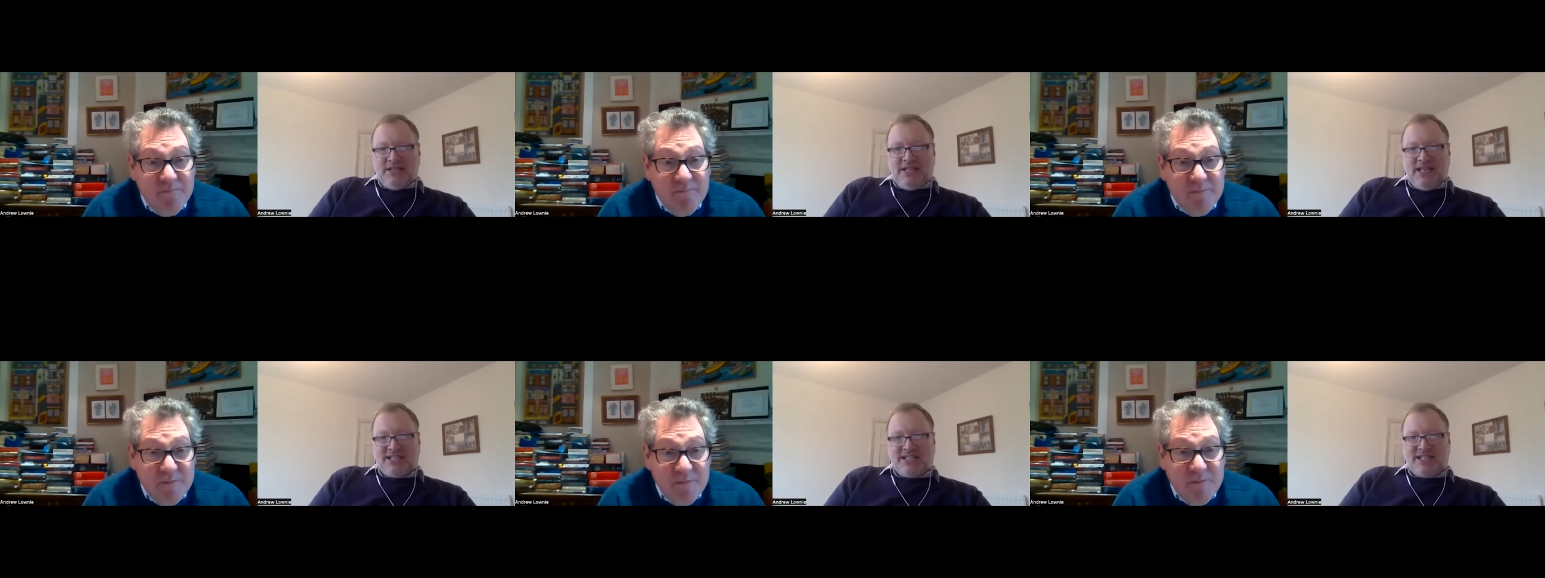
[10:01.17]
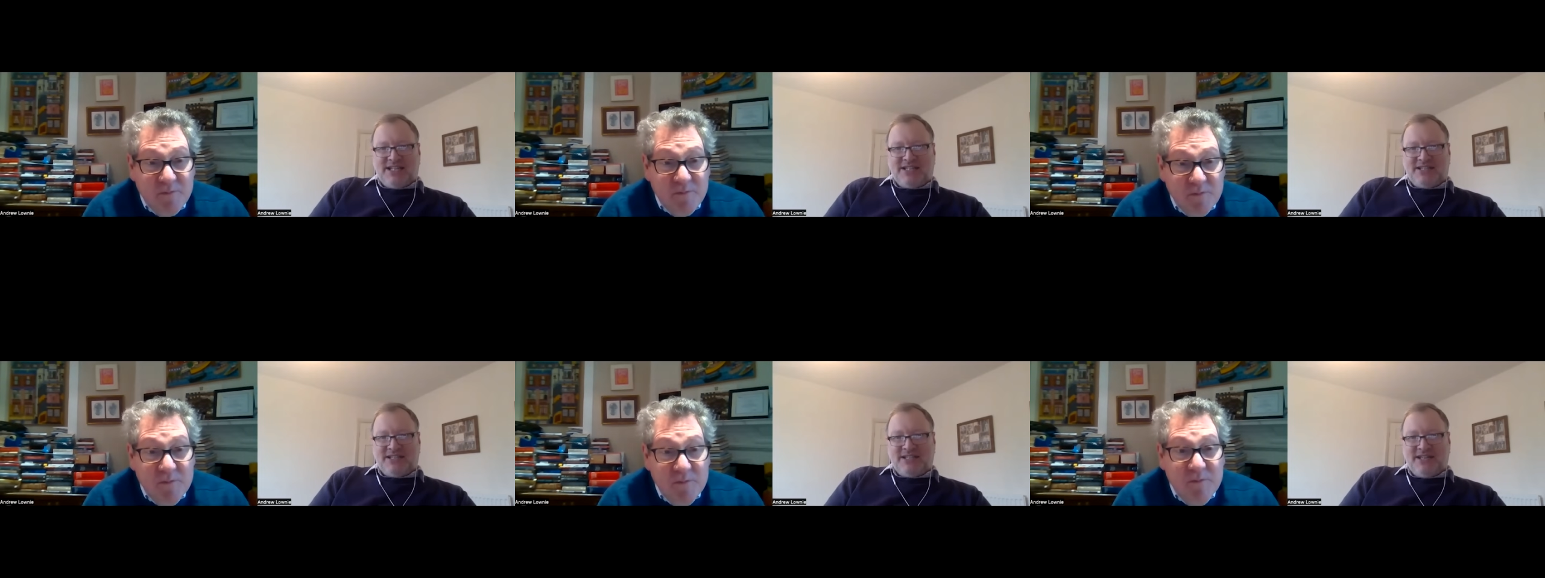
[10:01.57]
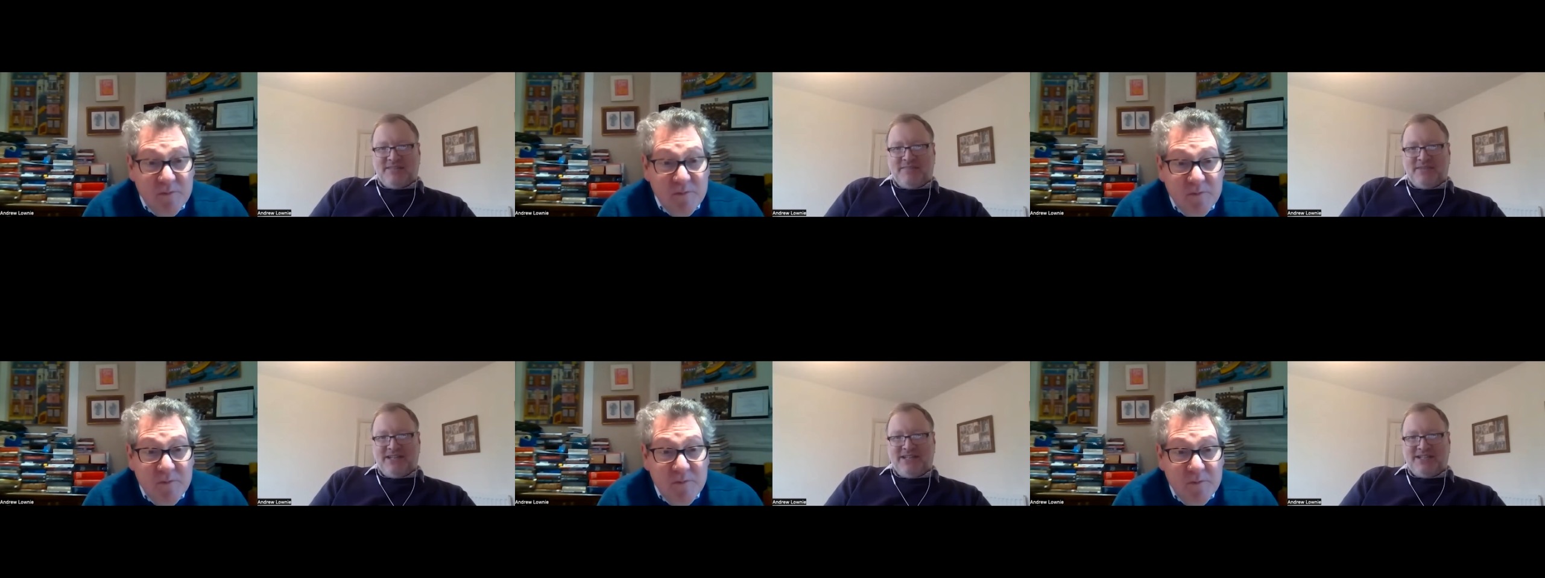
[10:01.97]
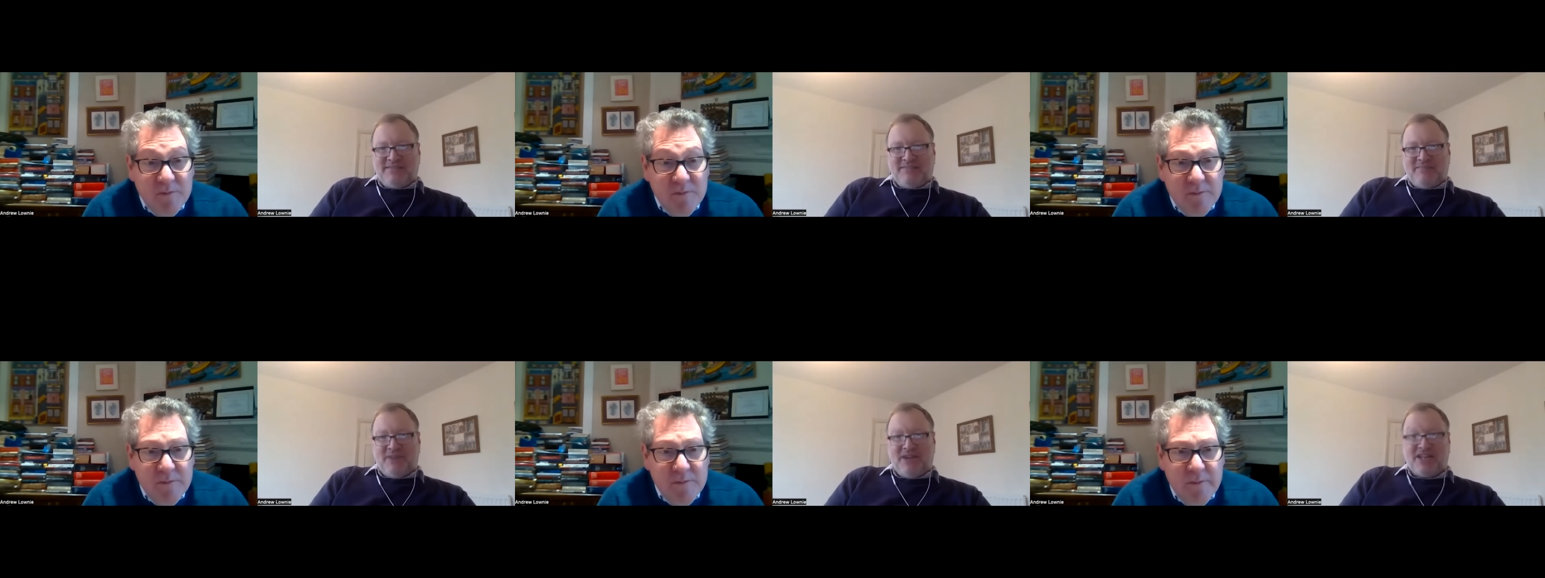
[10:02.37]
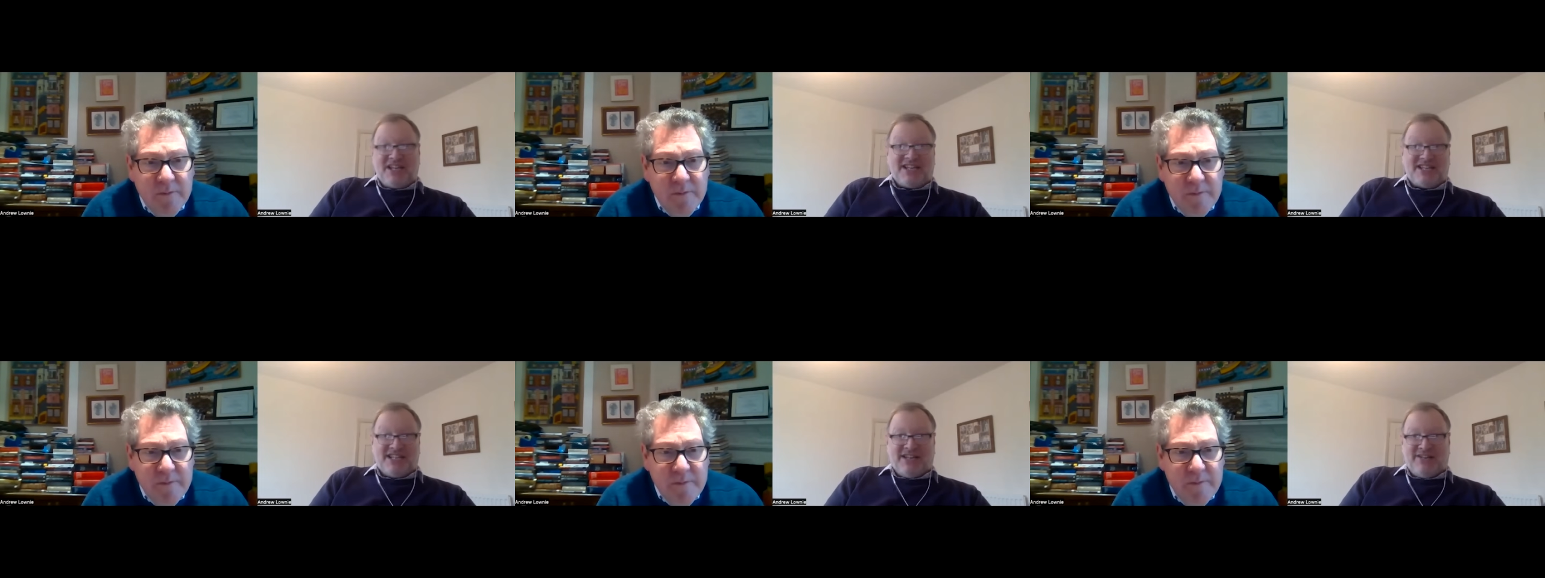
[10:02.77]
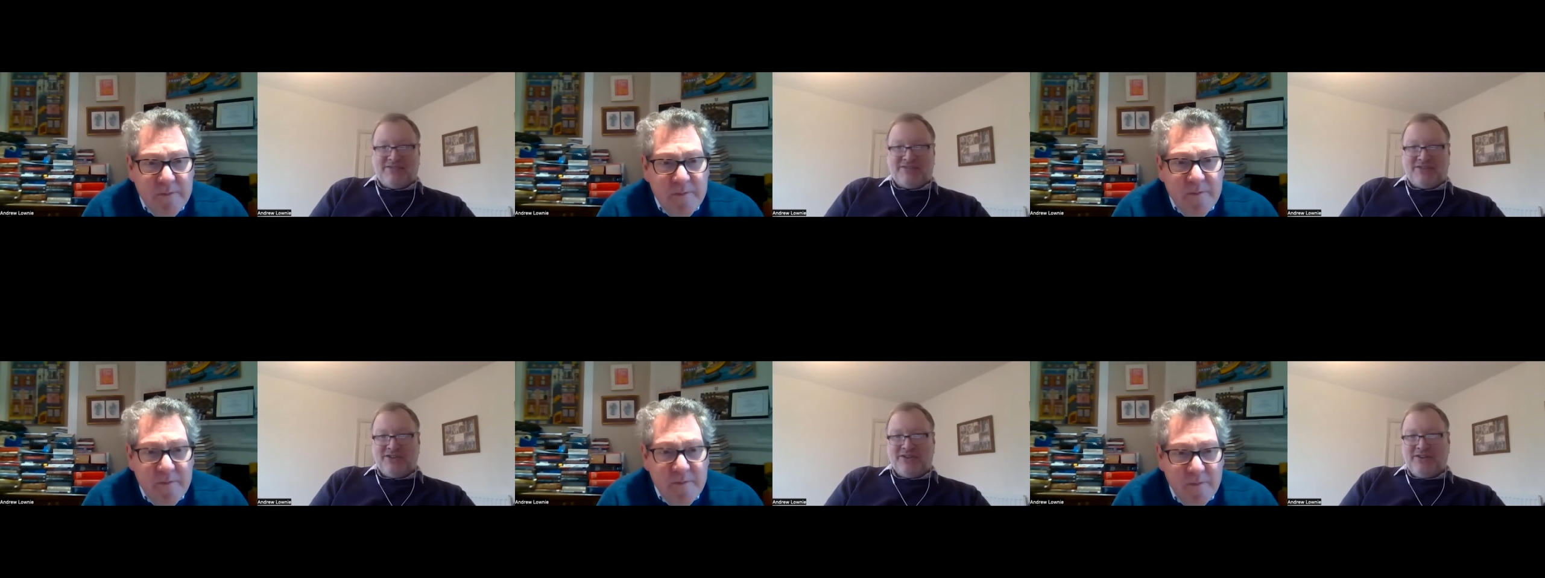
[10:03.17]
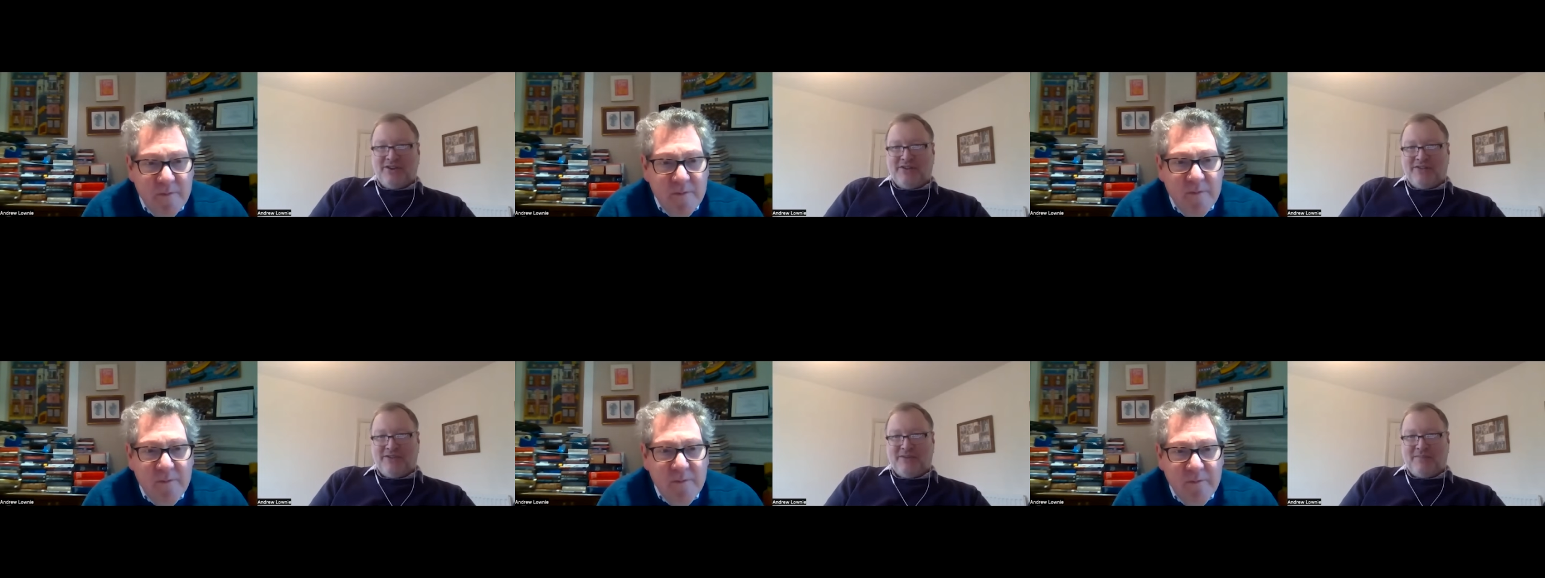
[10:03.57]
Speaker 1: Yes, let's um, let's brace ourselves for